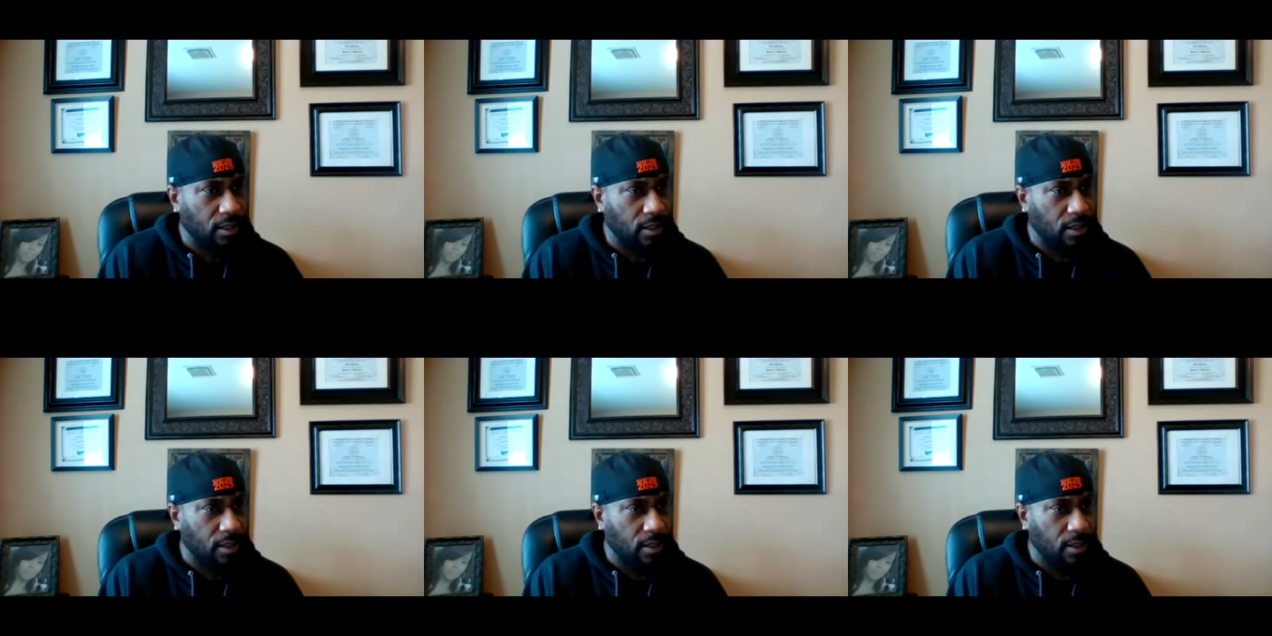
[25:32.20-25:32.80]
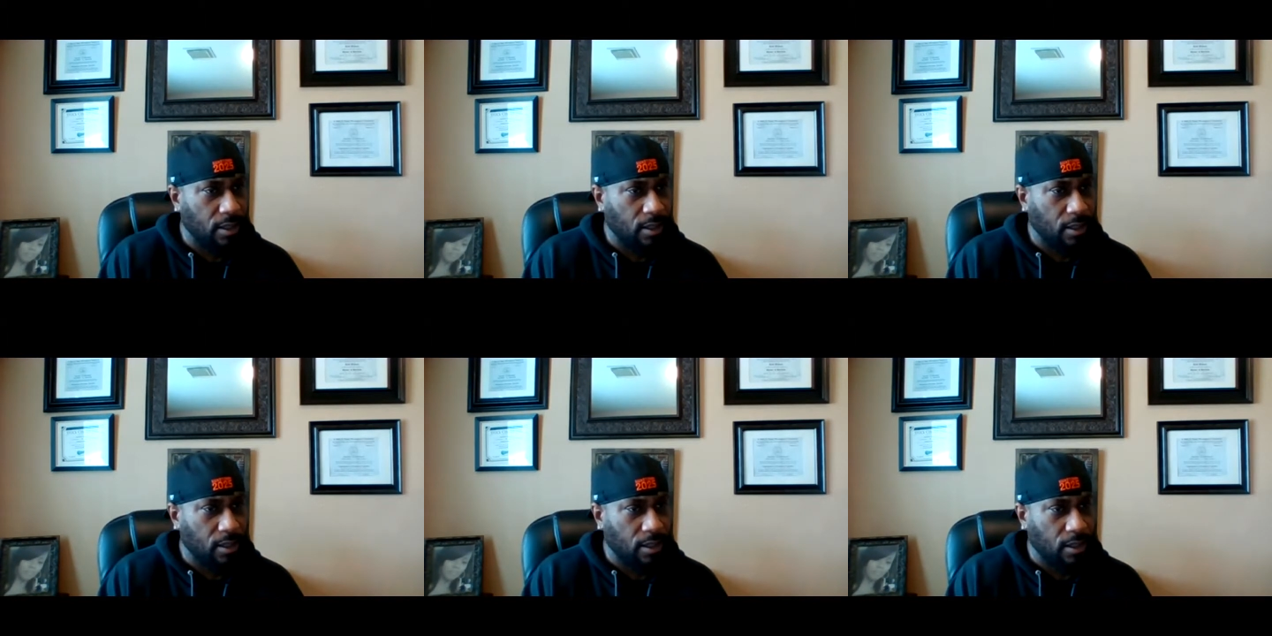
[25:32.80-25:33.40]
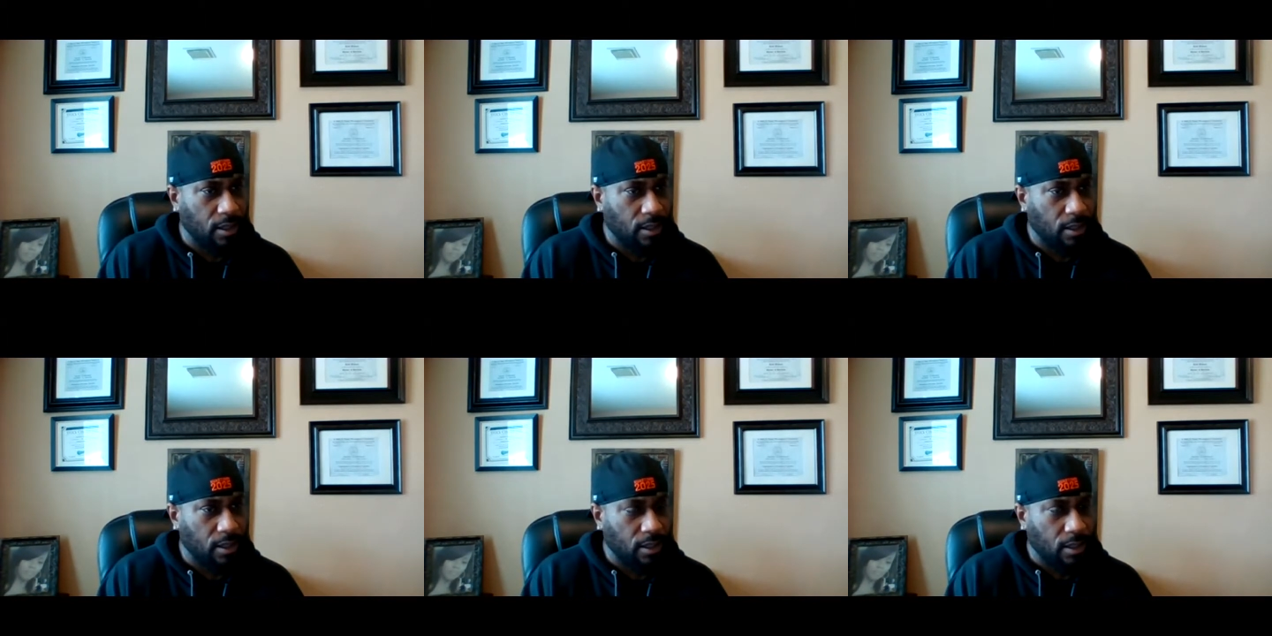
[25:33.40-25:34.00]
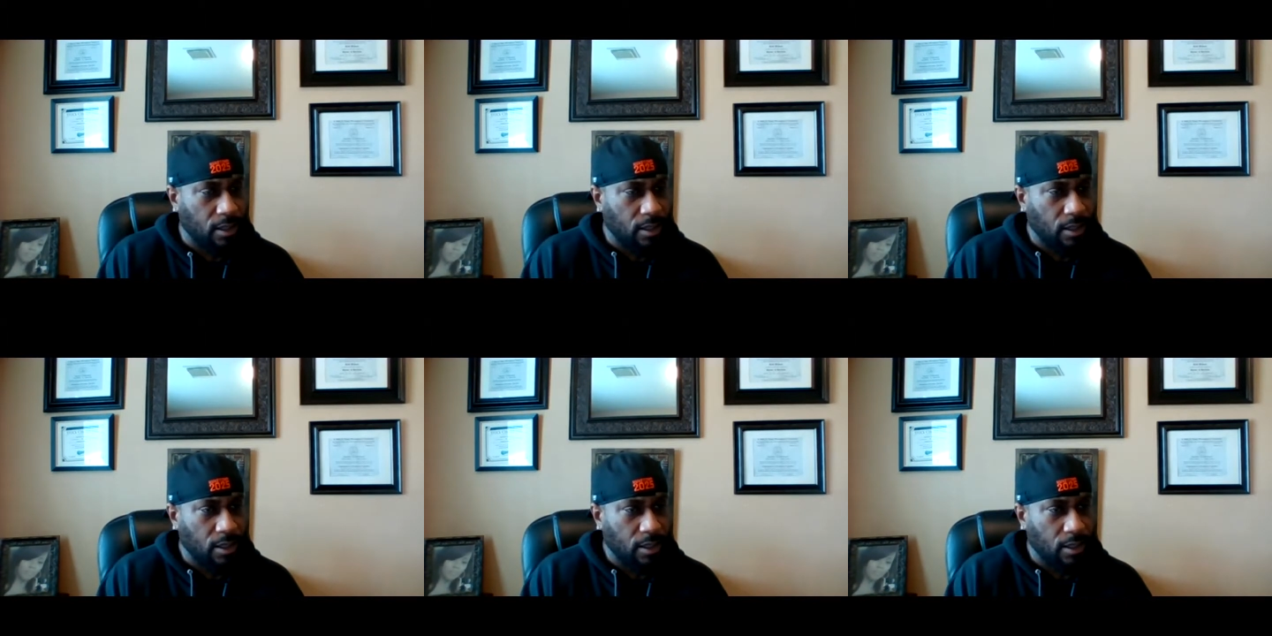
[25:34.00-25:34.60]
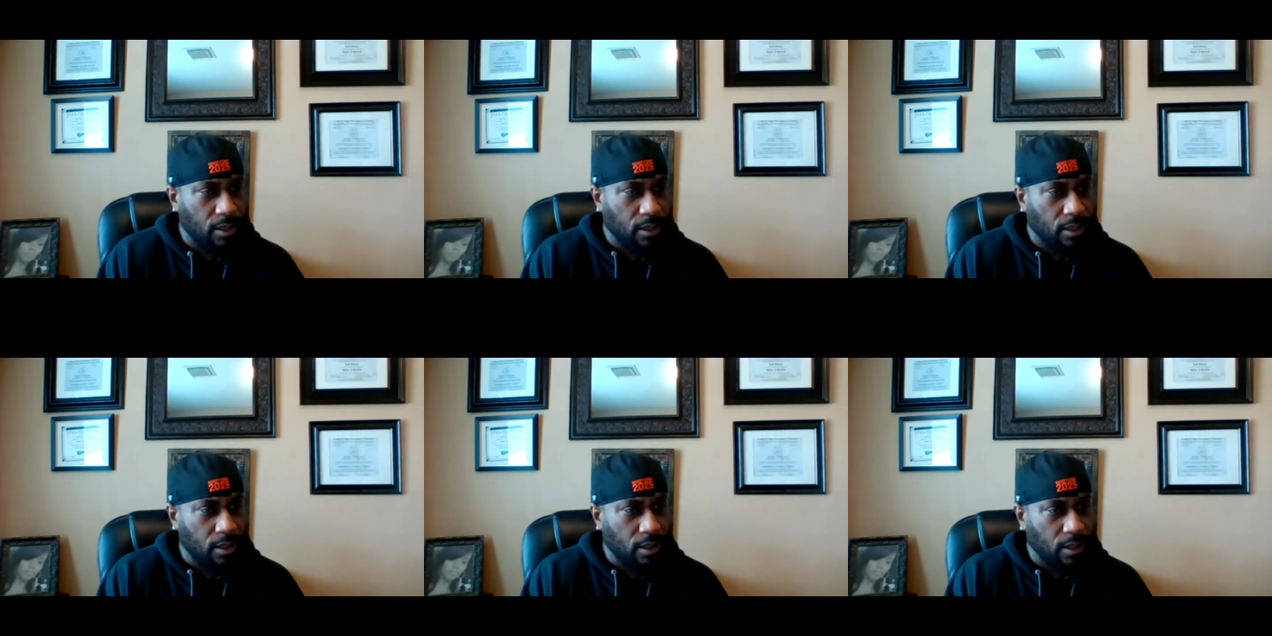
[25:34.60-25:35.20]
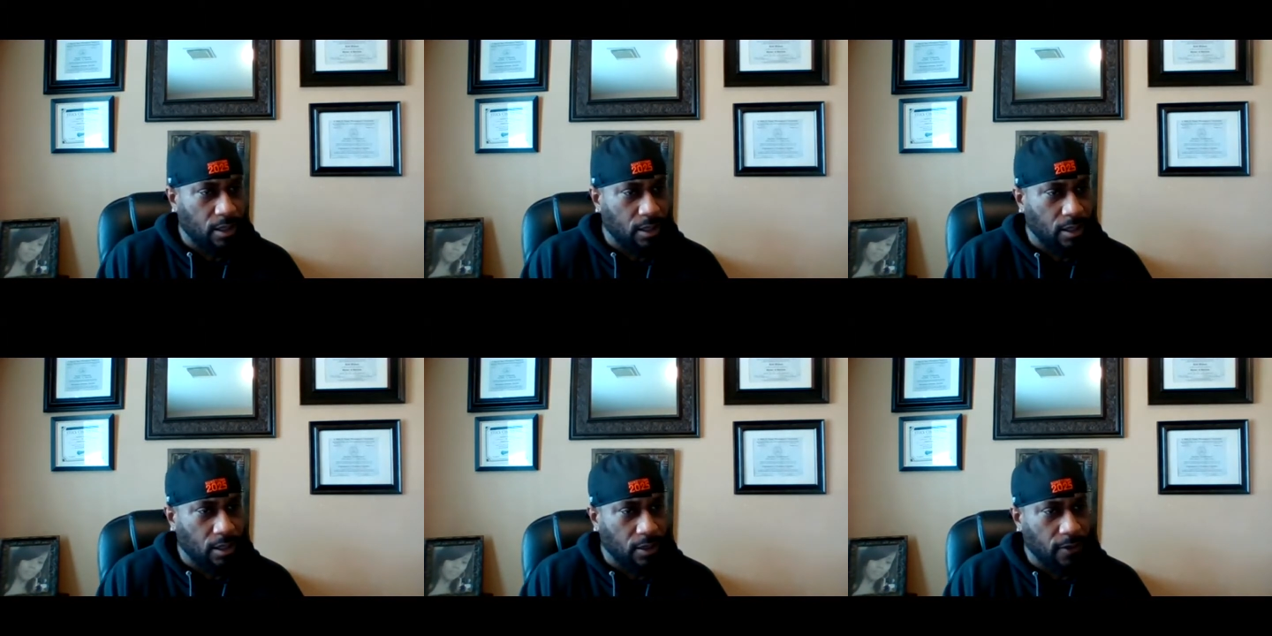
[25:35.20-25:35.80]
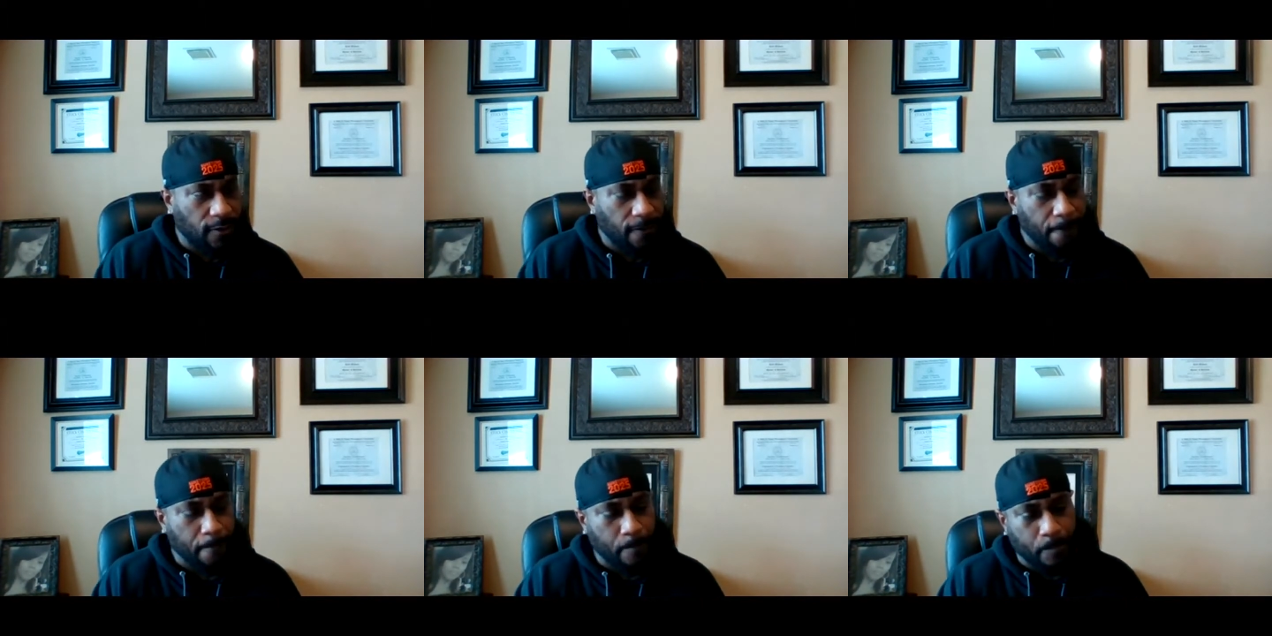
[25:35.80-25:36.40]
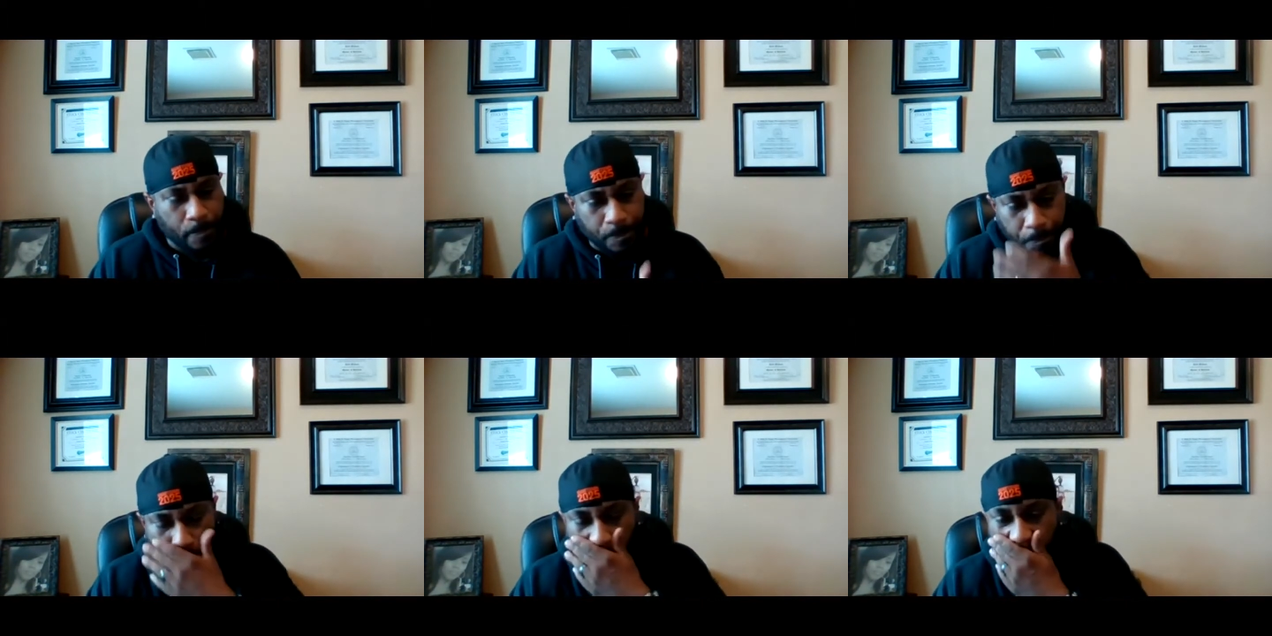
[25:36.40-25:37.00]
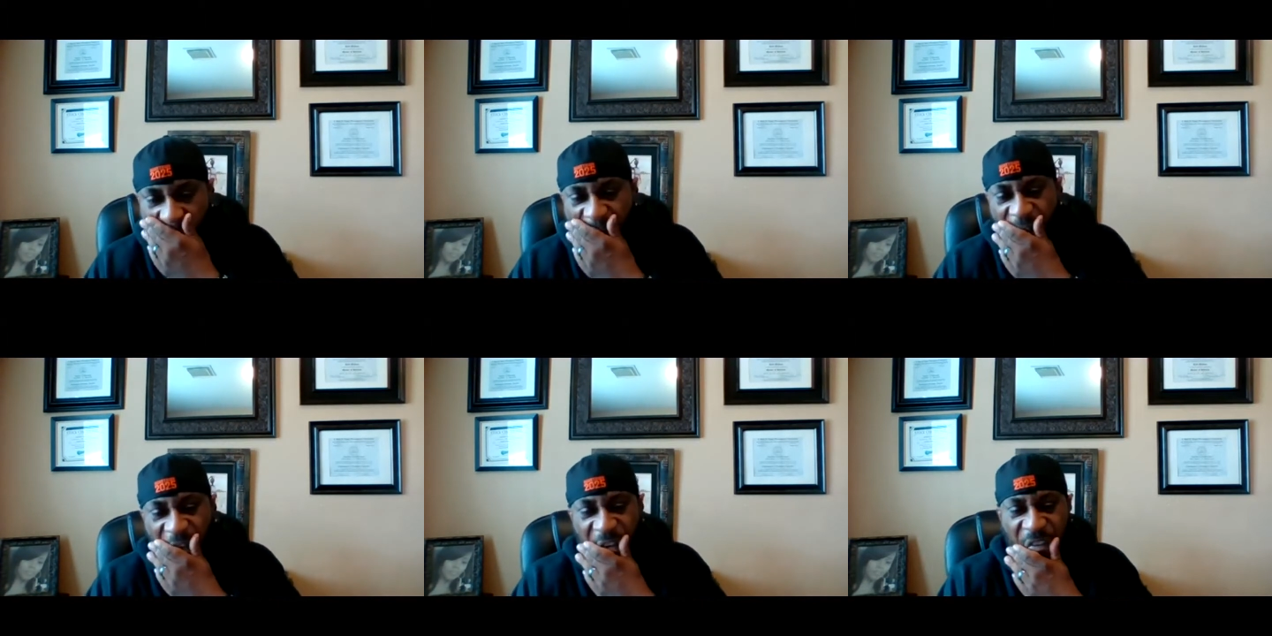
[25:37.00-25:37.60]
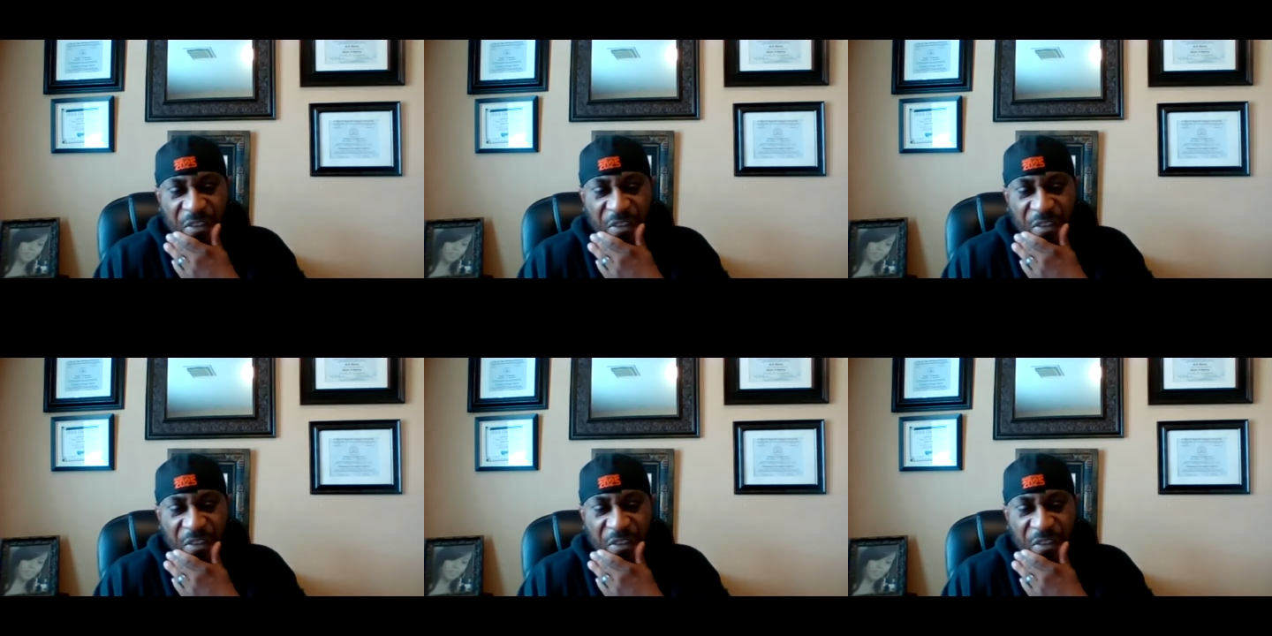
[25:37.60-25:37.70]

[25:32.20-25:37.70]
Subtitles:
(no one is talking)